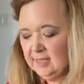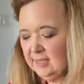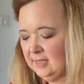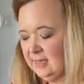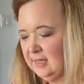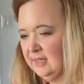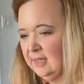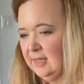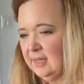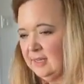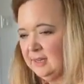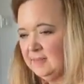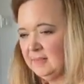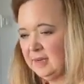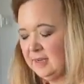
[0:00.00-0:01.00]
and
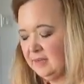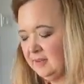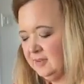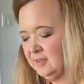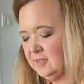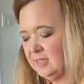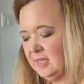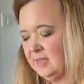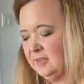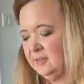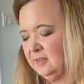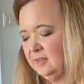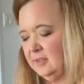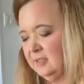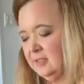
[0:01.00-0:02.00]
cut my other
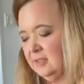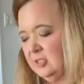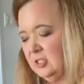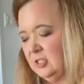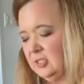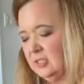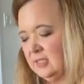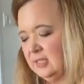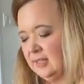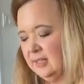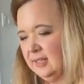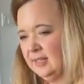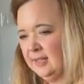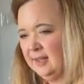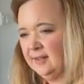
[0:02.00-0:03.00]
tail, just
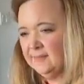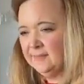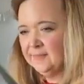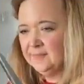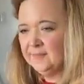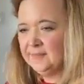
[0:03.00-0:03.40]
like that.